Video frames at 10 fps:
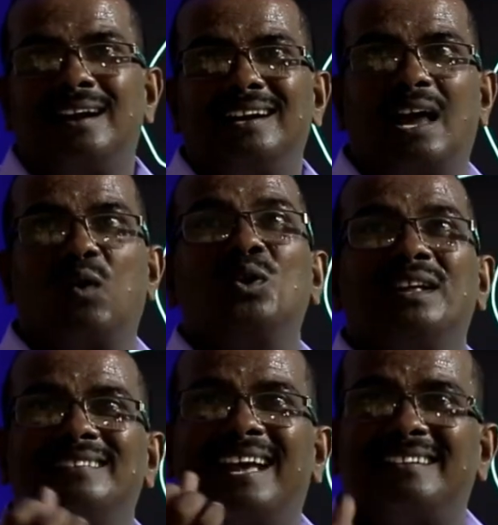Now
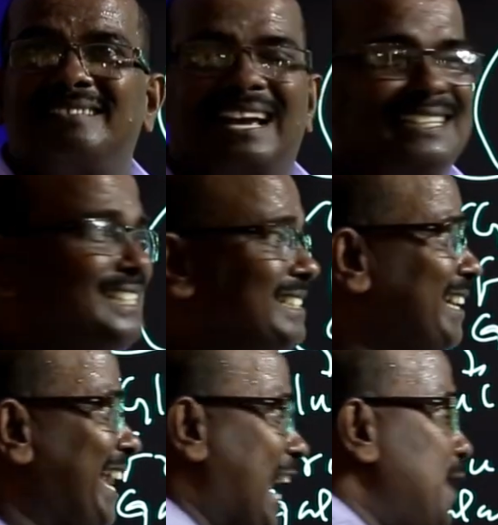that
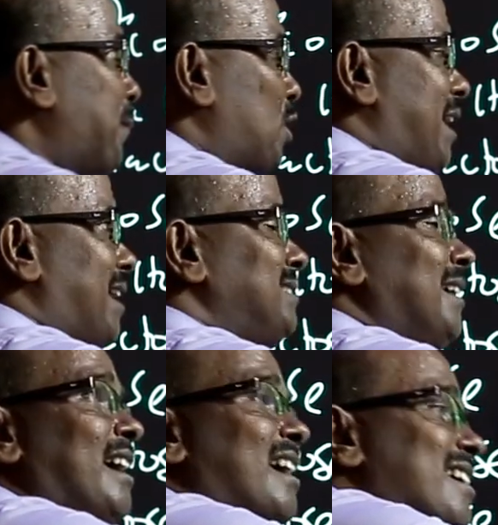digested end products
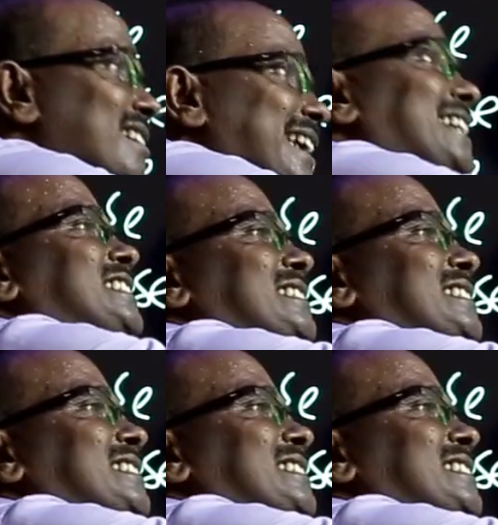reach